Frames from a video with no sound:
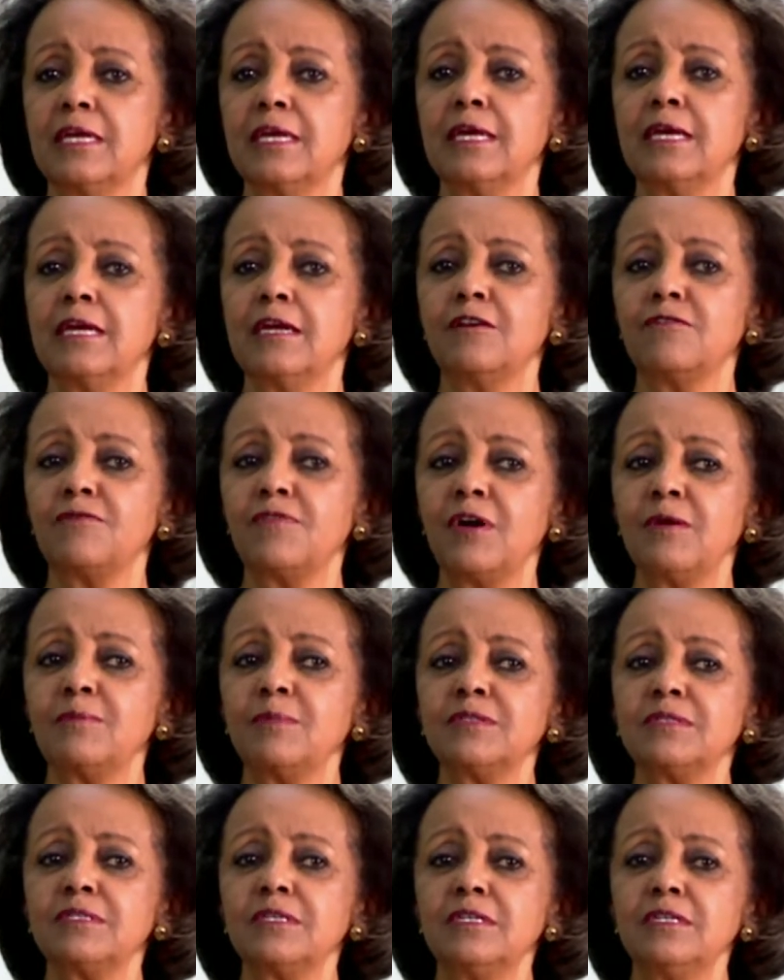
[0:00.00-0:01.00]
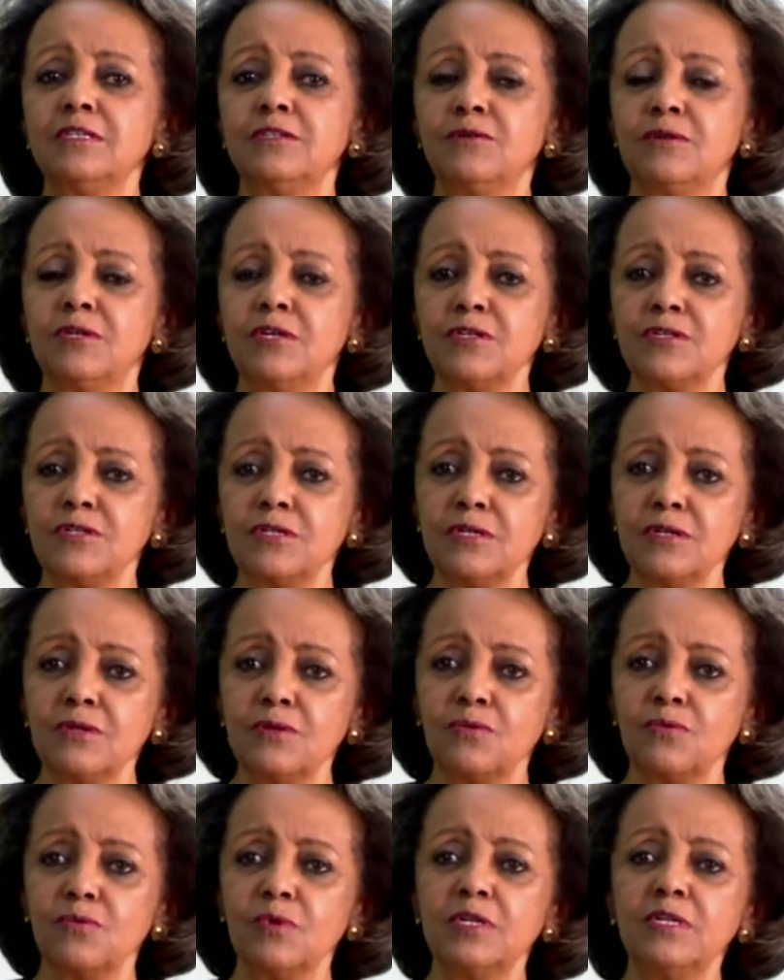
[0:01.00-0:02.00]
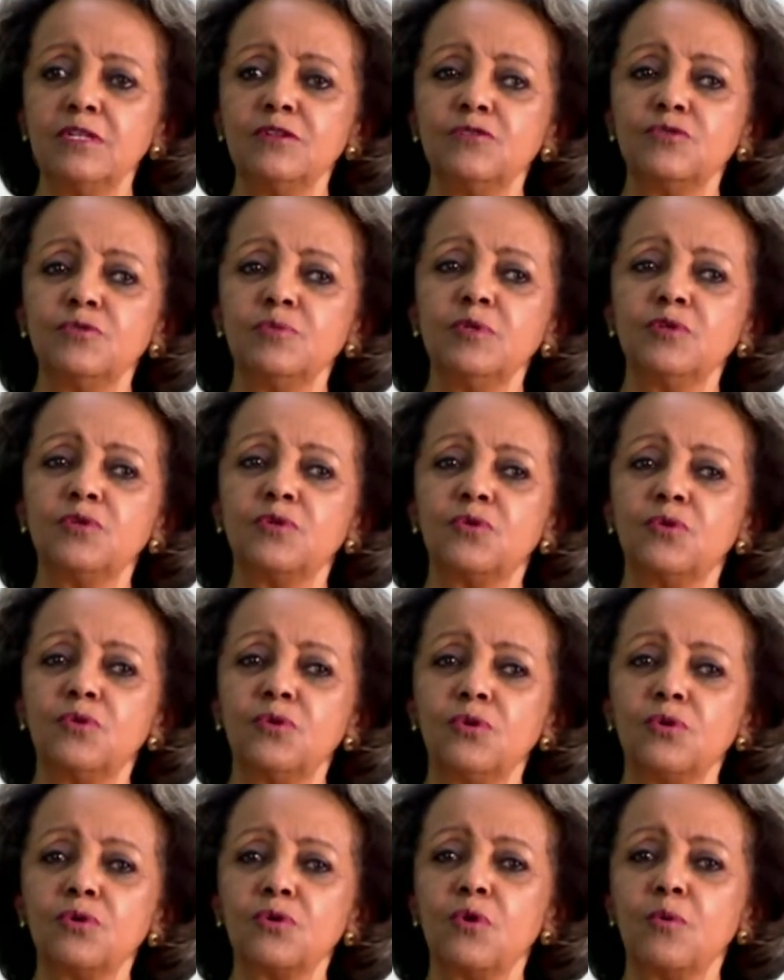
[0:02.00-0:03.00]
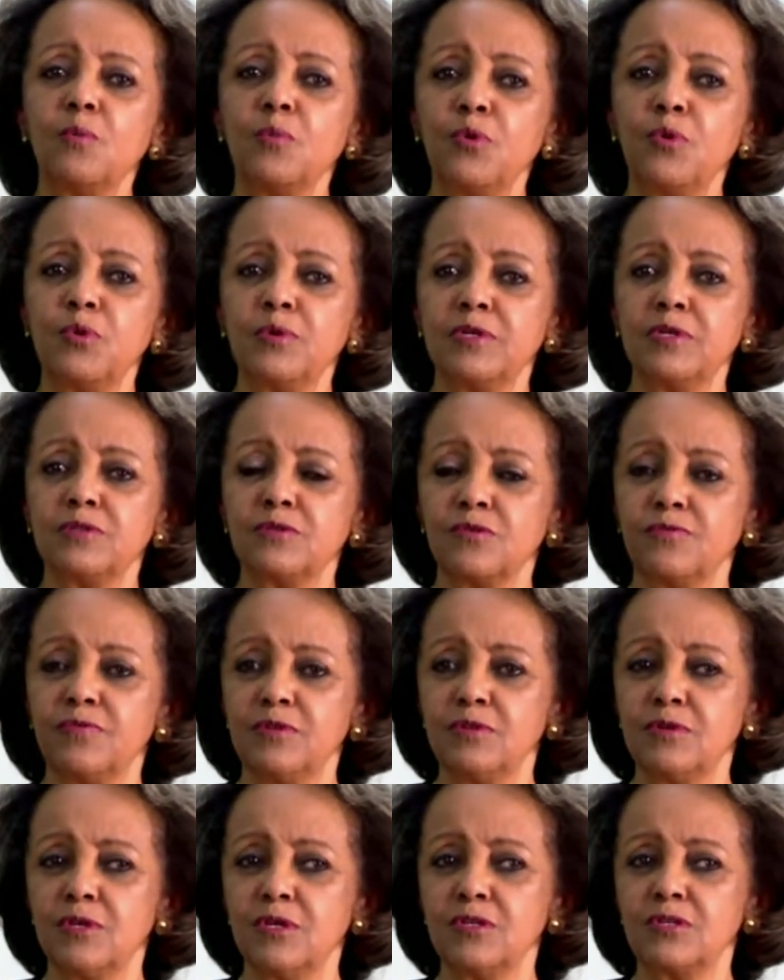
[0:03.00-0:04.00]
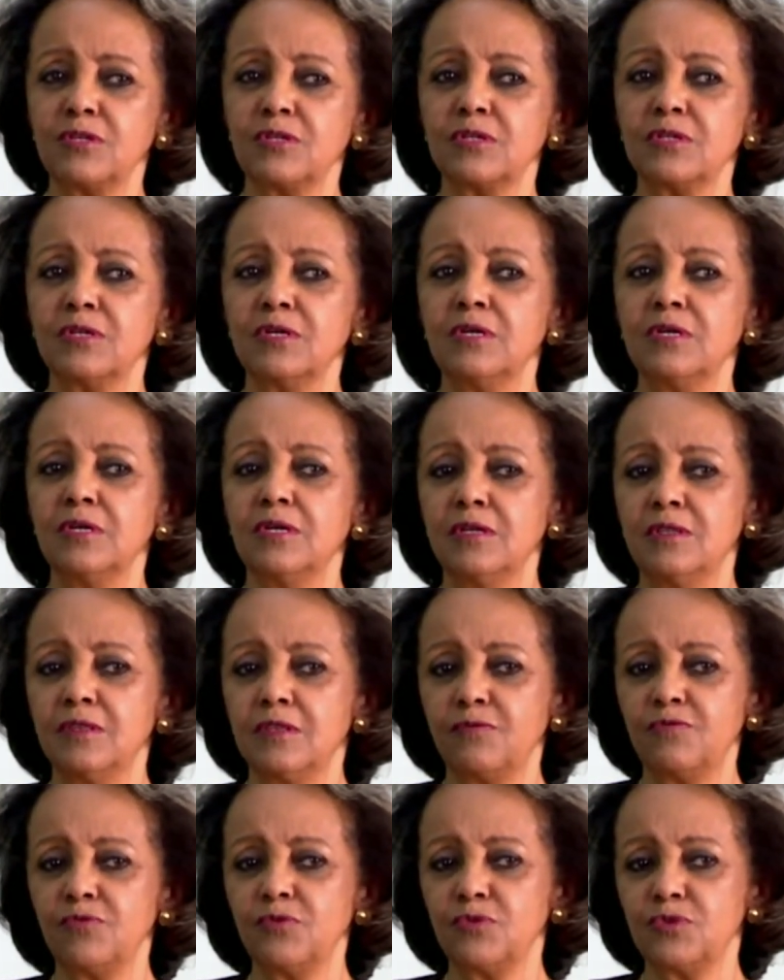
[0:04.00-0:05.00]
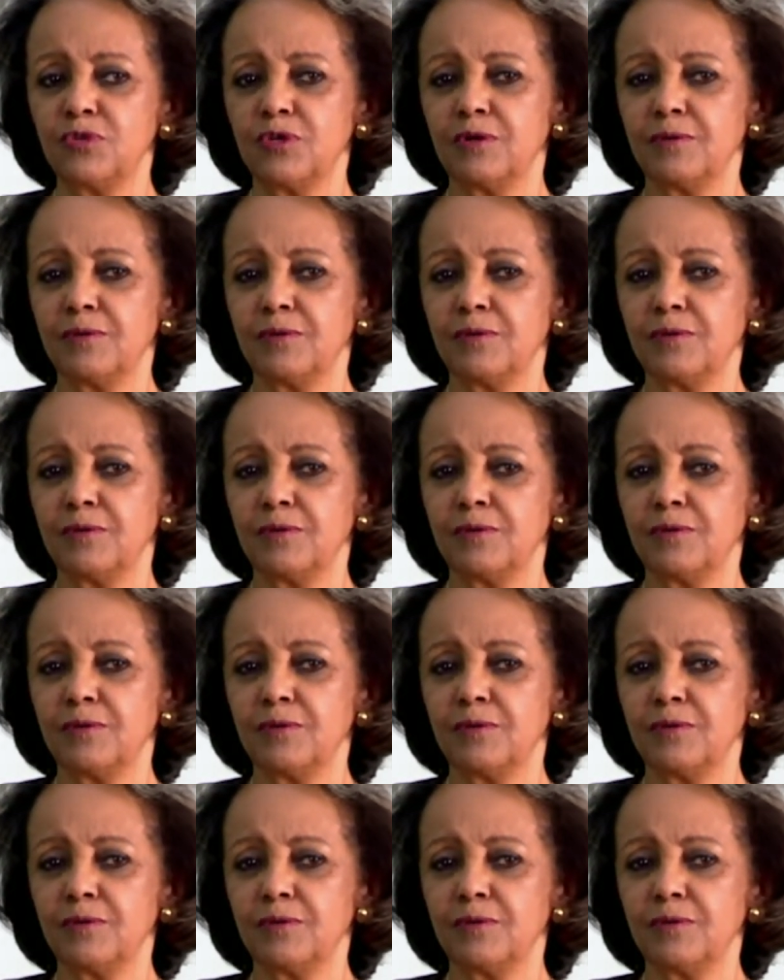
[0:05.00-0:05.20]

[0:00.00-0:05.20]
Environmental education will need to be a core component of education in the future.